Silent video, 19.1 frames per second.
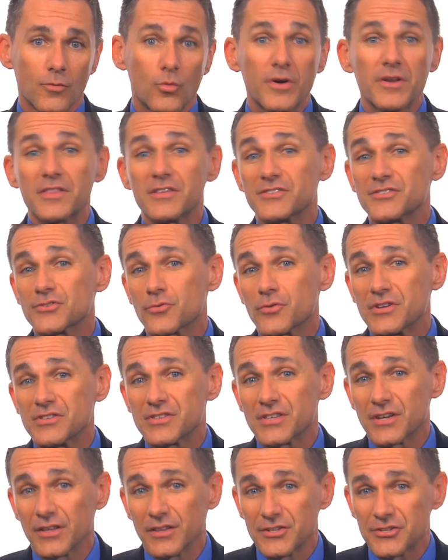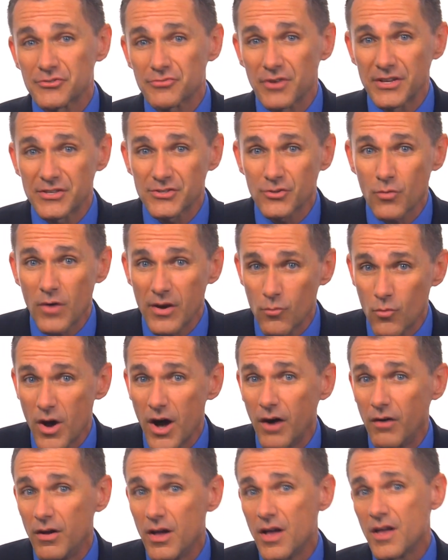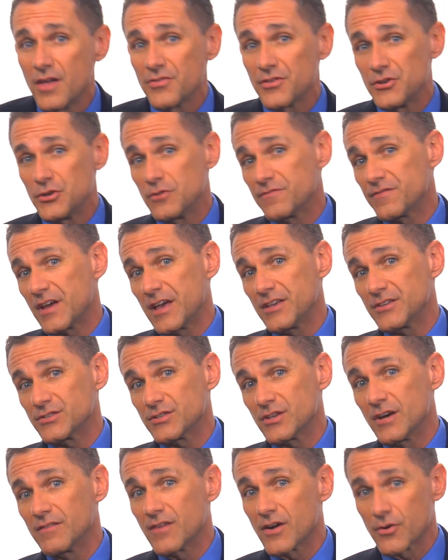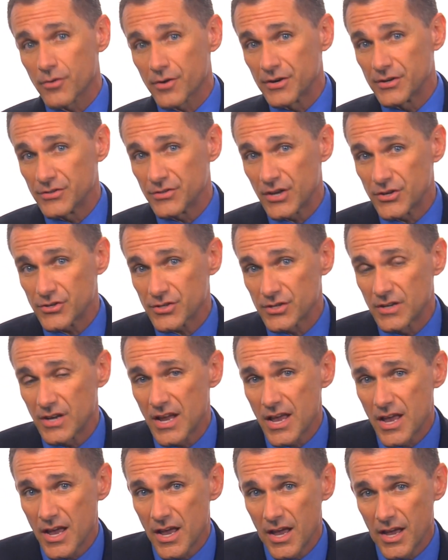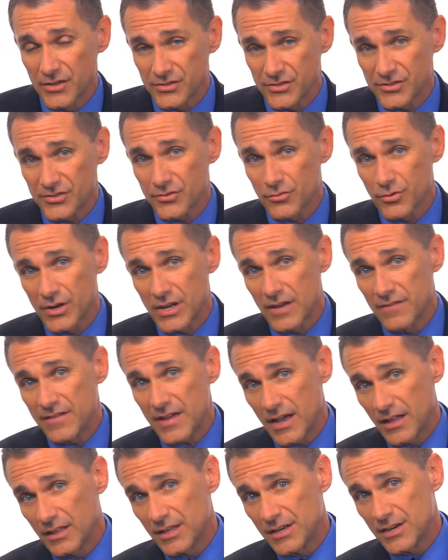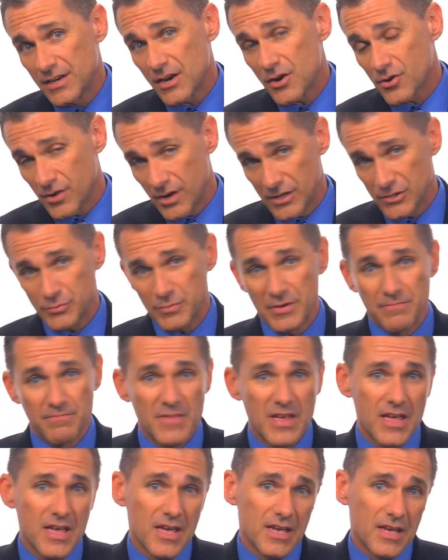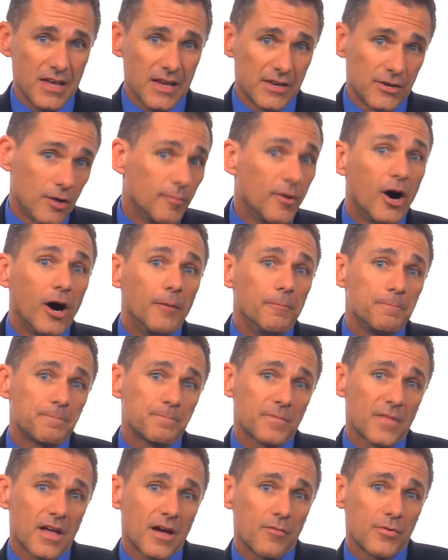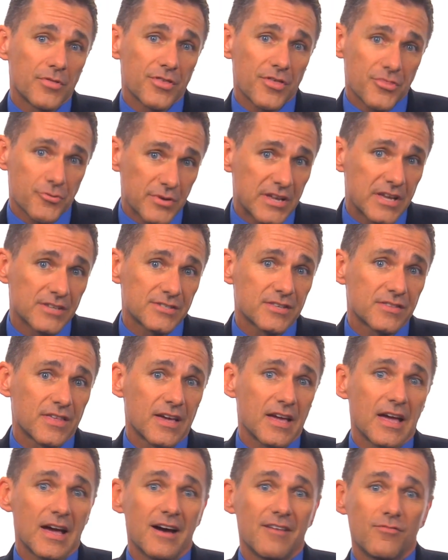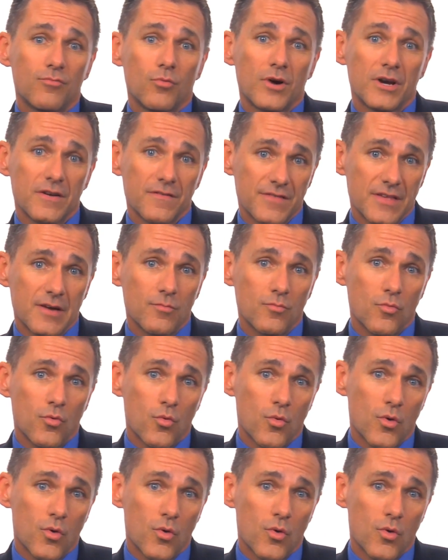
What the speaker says: One of the stories that illustrates quite well the new face of our organization is the story of Ellen, her husband, in Omaha. With the three kids that they have, one of them